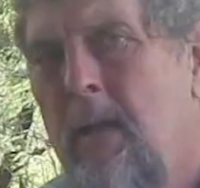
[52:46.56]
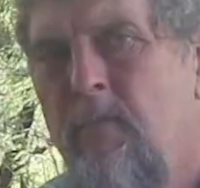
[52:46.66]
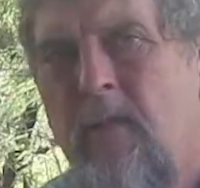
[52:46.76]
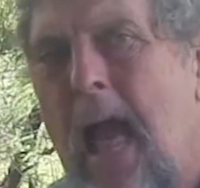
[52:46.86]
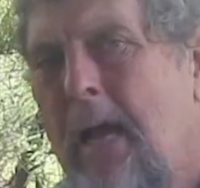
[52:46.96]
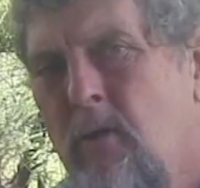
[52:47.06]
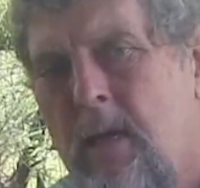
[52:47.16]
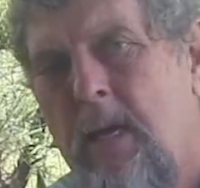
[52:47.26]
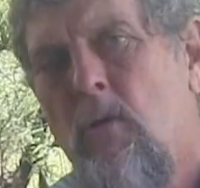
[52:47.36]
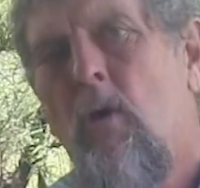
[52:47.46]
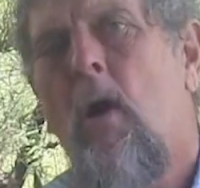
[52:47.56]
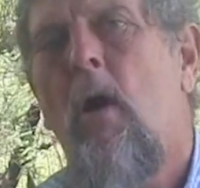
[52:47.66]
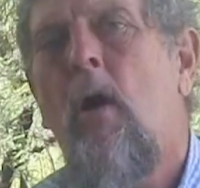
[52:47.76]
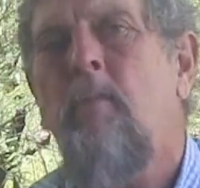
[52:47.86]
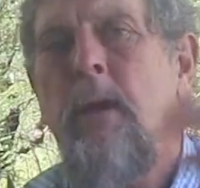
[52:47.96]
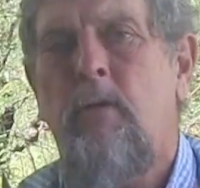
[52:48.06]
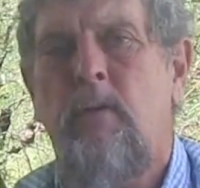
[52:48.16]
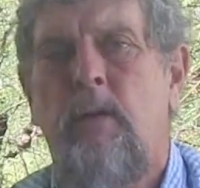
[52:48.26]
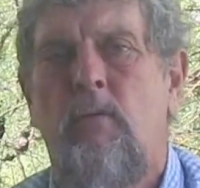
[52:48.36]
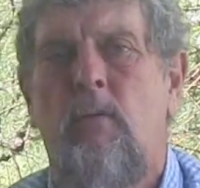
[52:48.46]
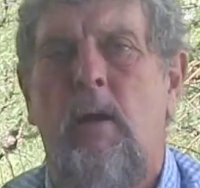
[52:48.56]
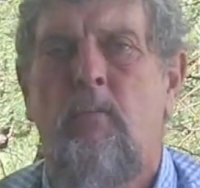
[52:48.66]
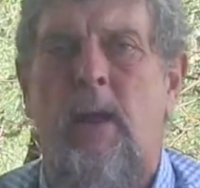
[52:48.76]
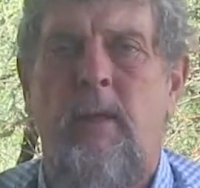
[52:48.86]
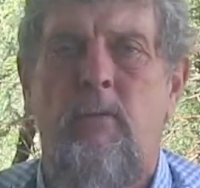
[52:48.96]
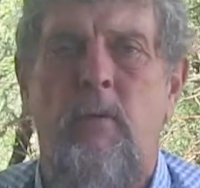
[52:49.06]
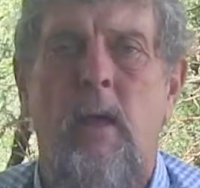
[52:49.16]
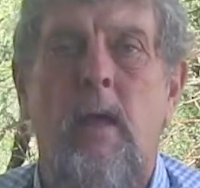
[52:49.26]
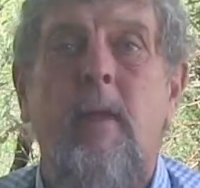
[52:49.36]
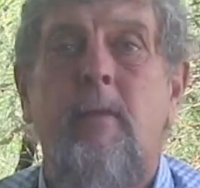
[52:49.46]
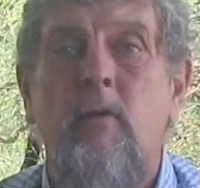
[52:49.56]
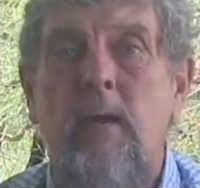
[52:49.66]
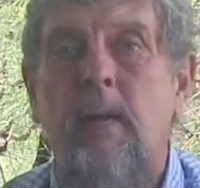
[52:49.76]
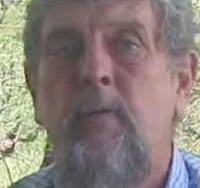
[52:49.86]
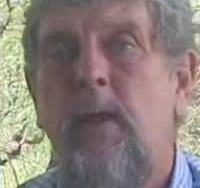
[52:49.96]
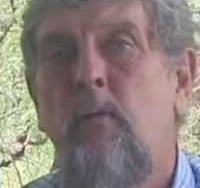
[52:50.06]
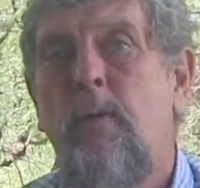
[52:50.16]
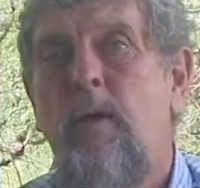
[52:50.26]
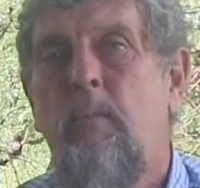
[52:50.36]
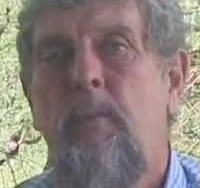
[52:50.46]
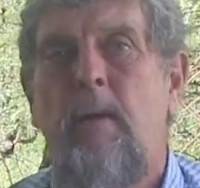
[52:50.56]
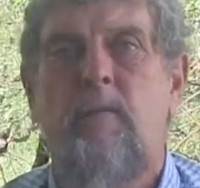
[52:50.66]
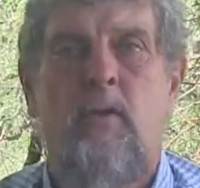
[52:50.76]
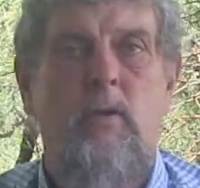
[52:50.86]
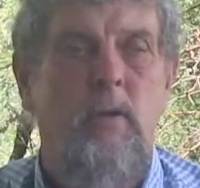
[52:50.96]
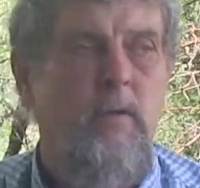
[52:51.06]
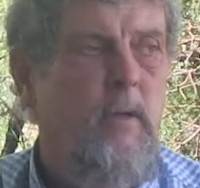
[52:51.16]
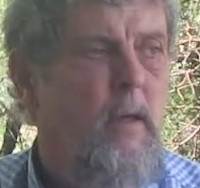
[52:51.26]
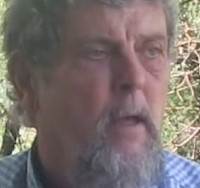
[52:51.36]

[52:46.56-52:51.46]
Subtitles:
flax seeds all mixed into our breads. The same thing with our beverages.